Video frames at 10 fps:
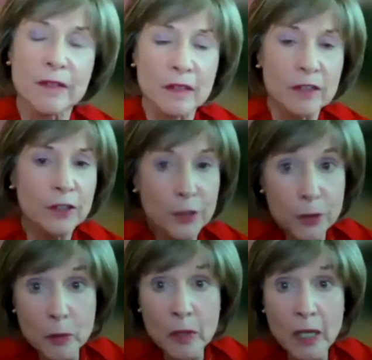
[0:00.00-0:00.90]

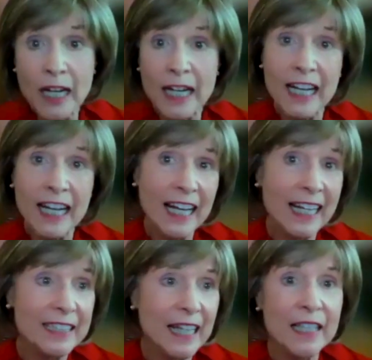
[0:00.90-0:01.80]
you
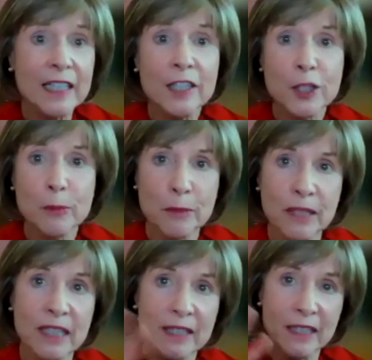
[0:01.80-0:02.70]
and any human
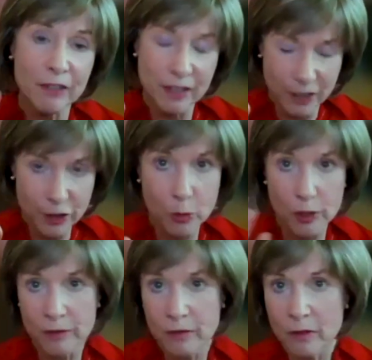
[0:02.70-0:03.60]
being, even this
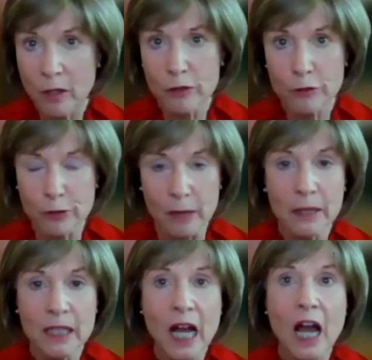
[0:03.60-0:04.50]
one called Trump,
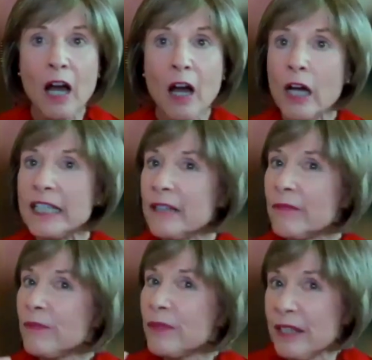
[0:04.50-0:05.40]

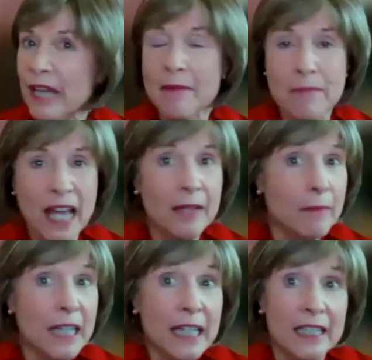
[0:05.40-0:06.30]
and
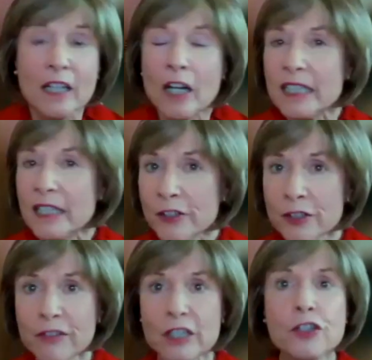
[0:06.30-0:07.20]
me, each of
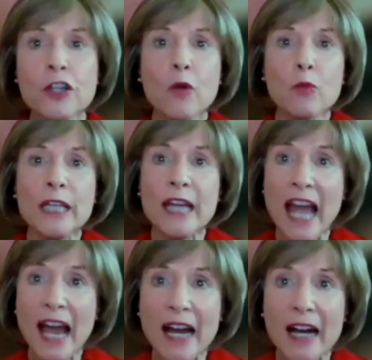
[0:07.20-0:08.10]
us, we
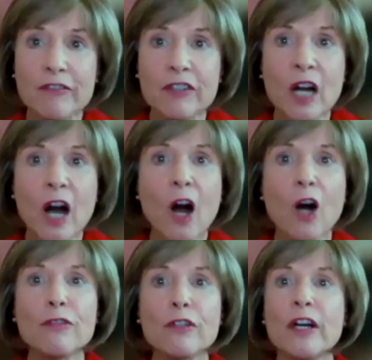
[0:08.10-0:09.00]
have
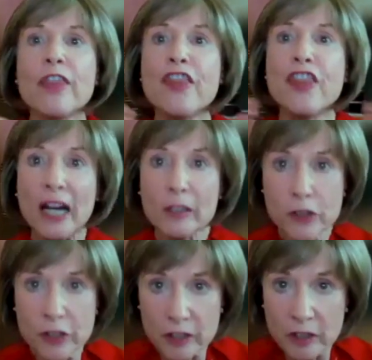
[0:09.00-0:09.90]
over
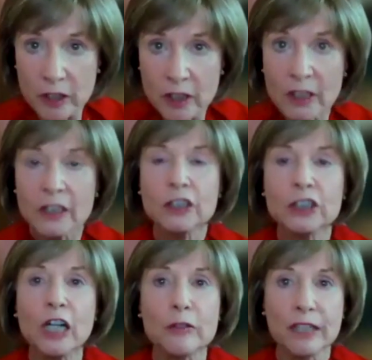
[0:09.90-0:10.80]
1,000
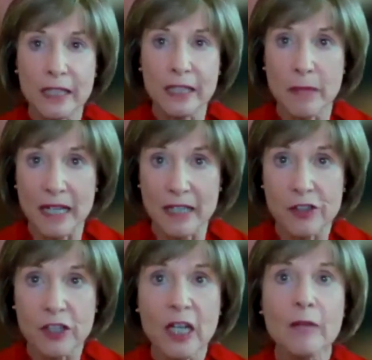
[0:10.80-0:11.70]
chakra data
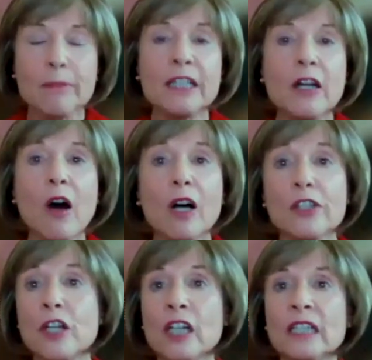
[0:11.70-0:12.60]
banks,
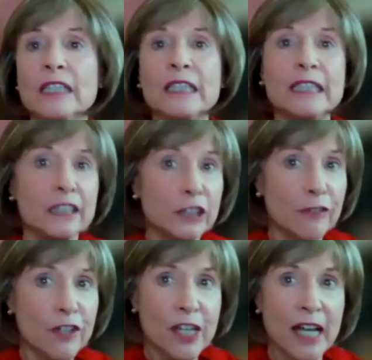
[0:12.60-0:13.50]
because each of
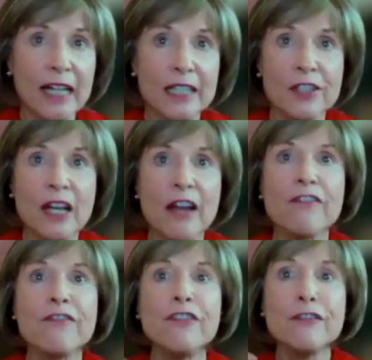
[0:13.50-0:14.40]
us has
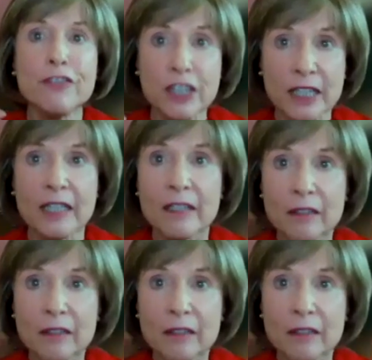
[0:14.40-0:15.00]
50